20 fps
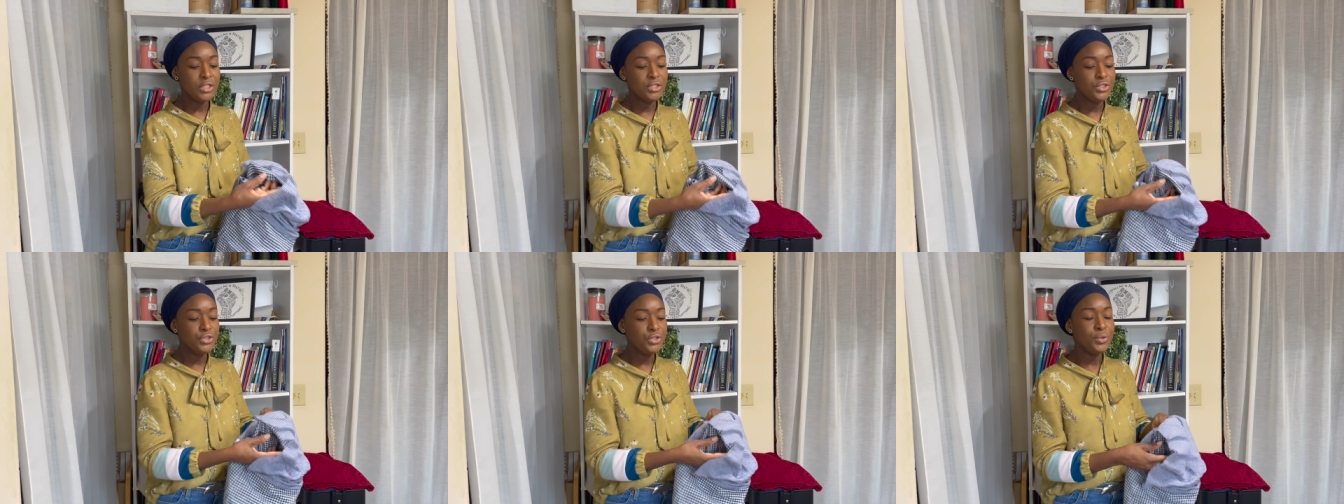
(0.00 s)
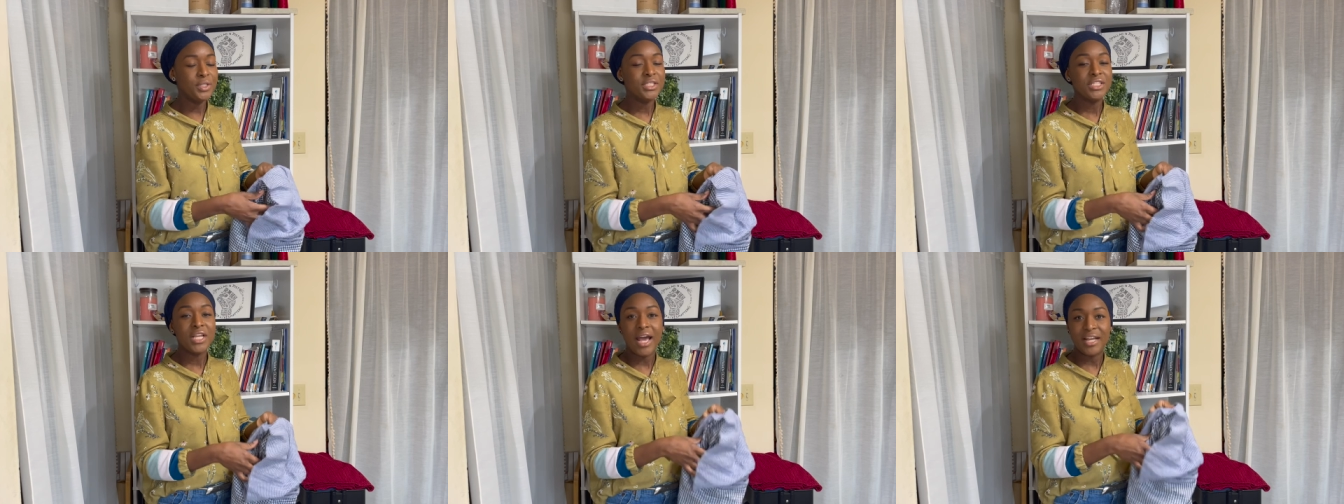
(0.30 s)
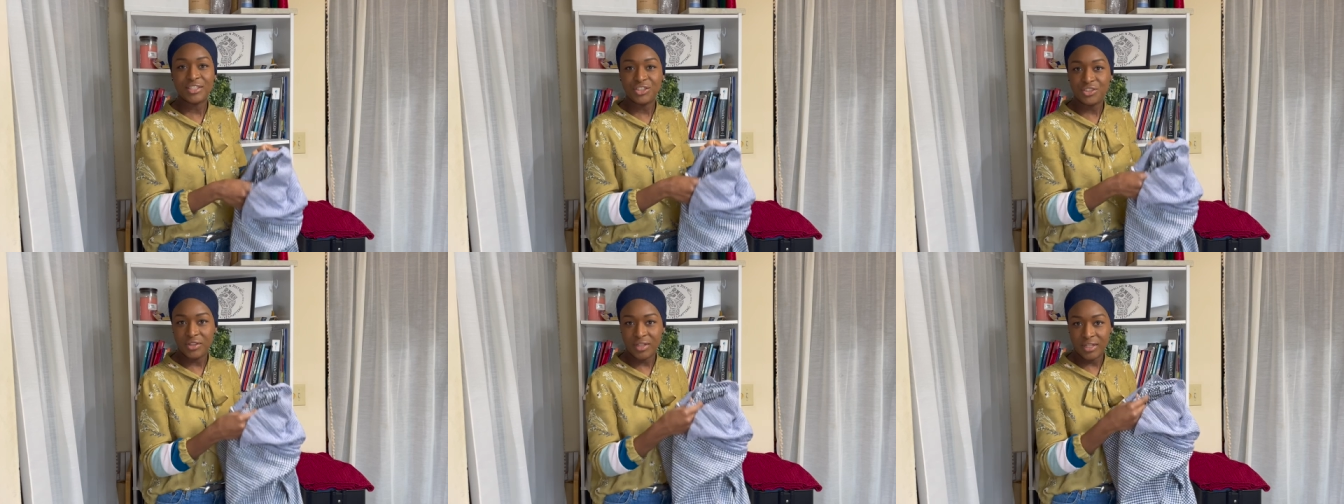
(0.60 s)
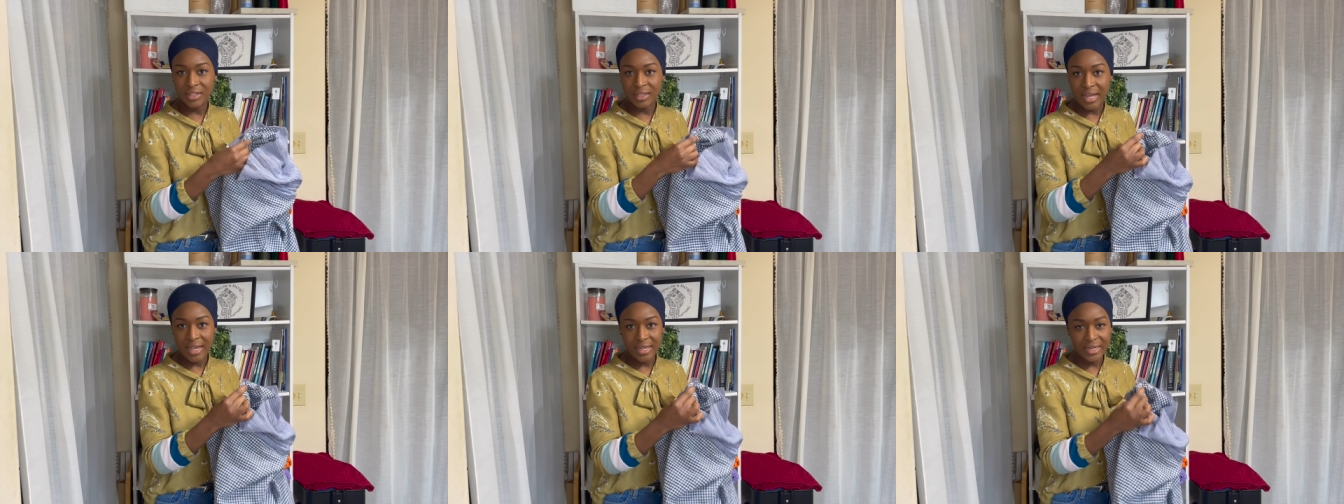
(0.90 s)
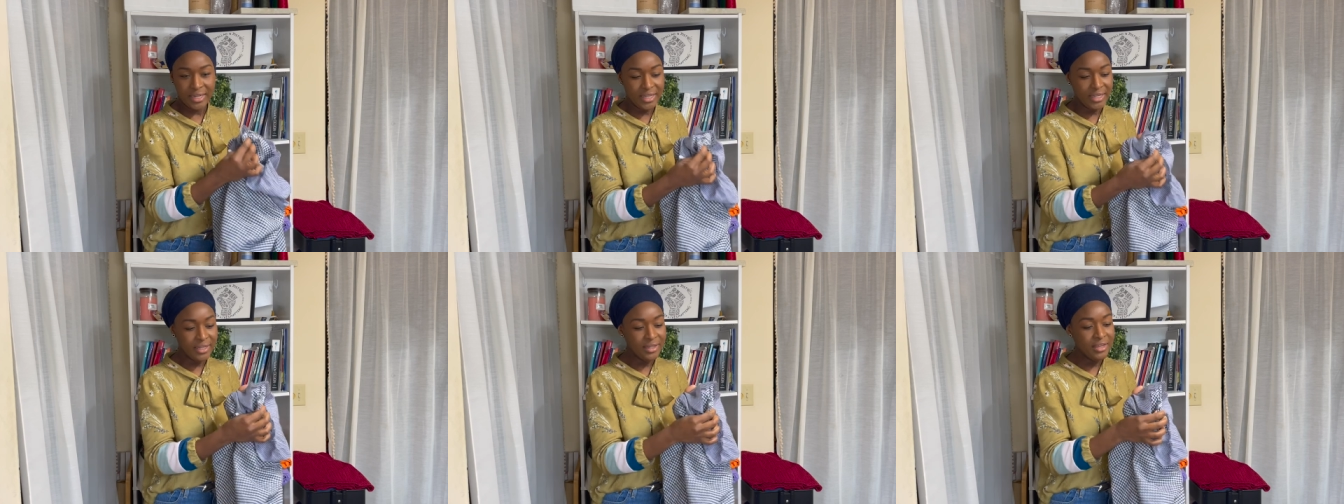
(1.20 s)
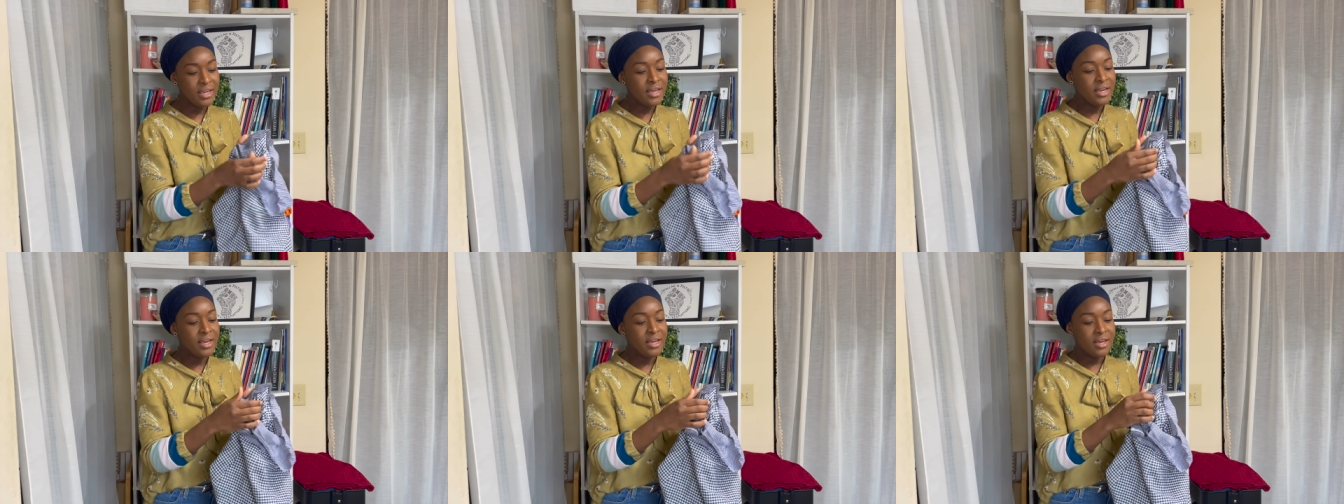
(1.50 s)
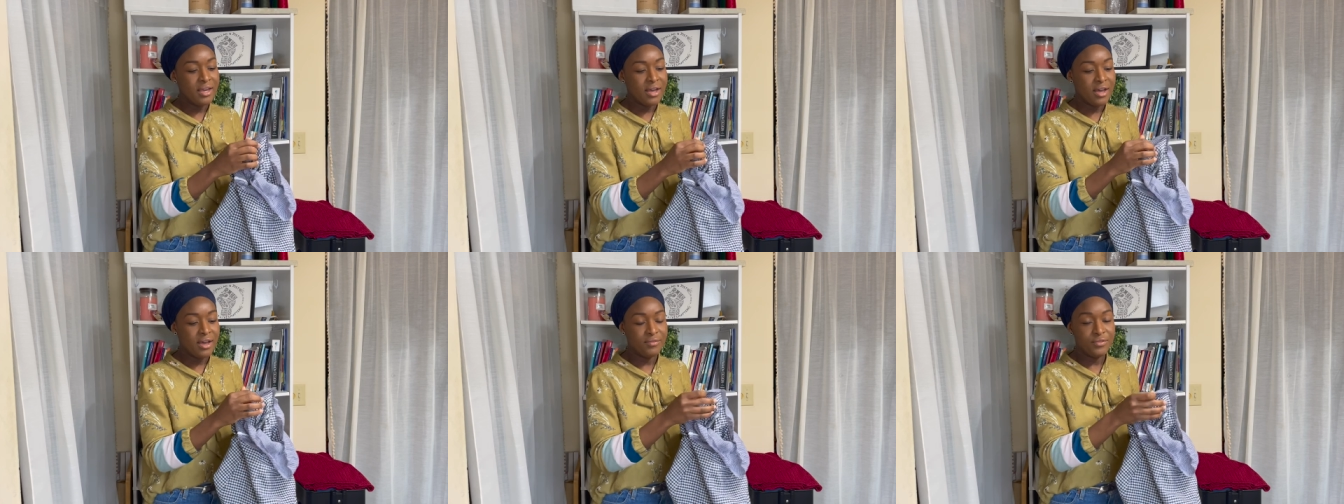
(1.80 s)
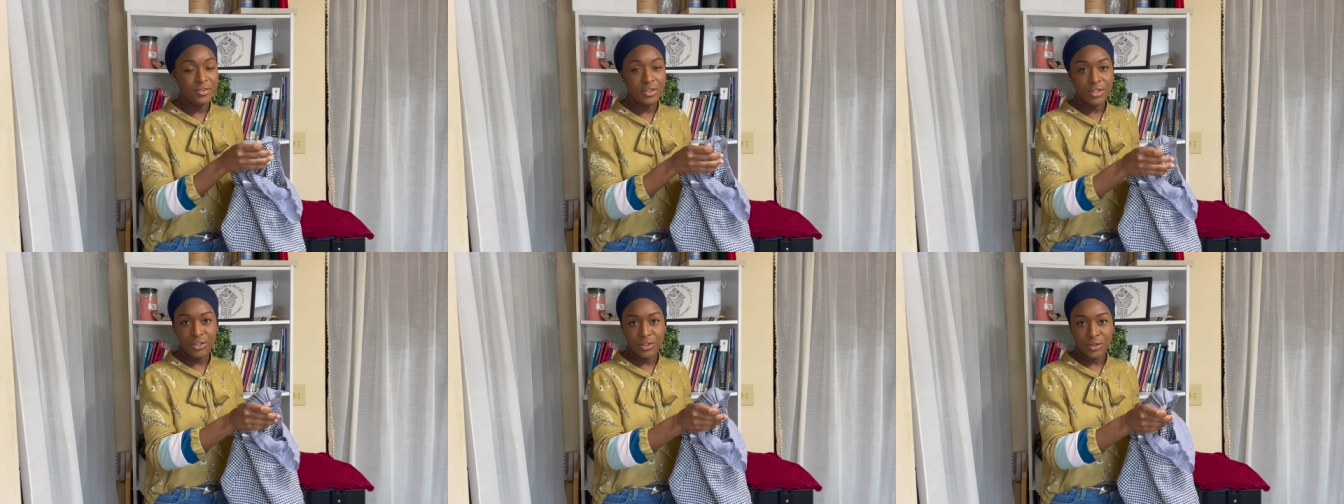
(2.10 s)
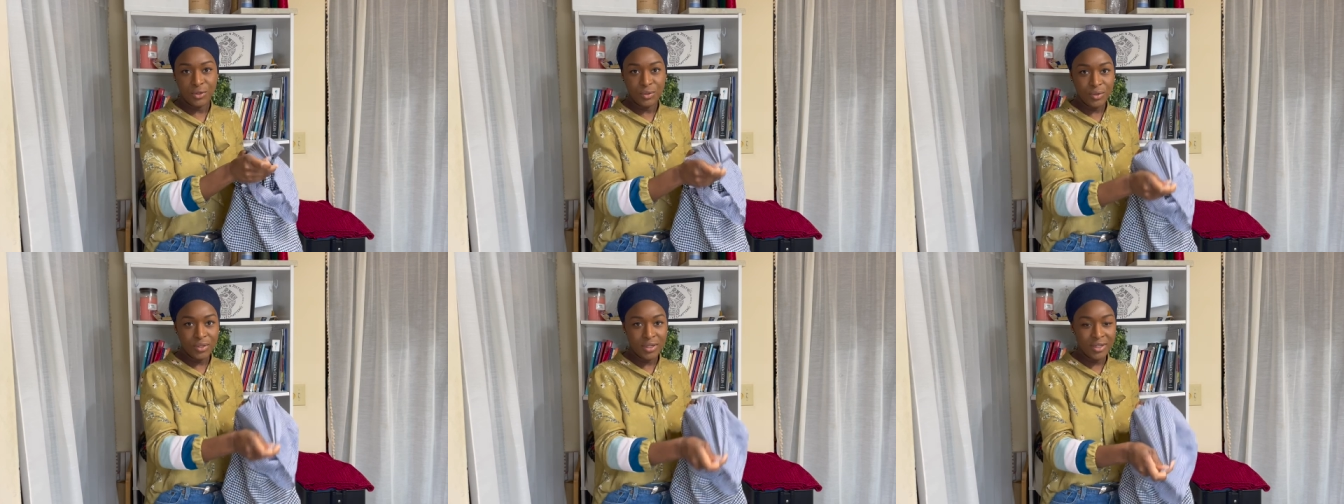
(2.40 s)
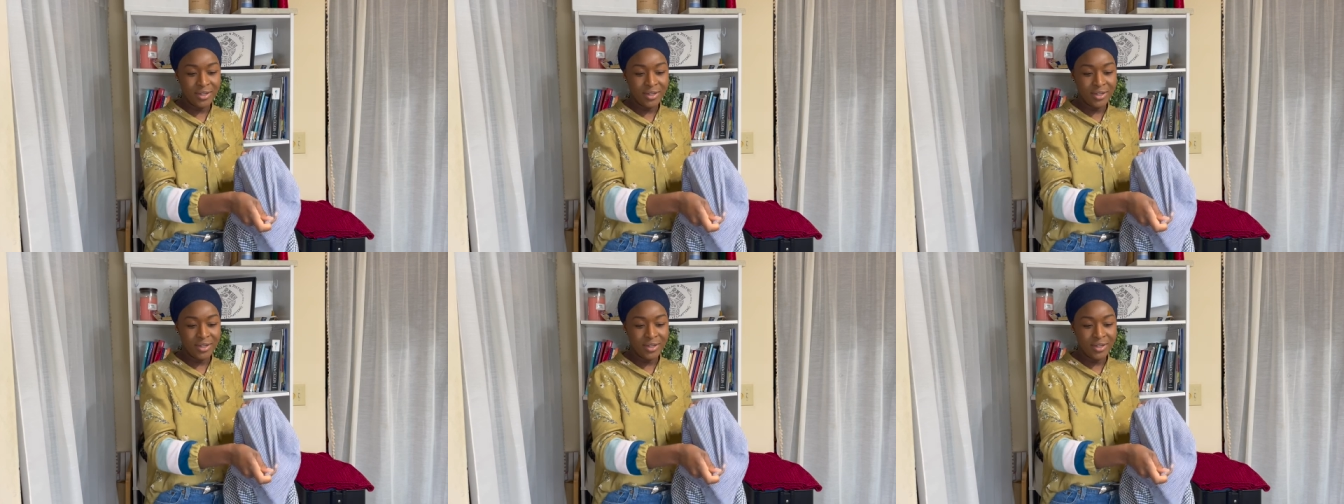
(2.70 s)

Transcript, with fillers: to attach the lining of the yoke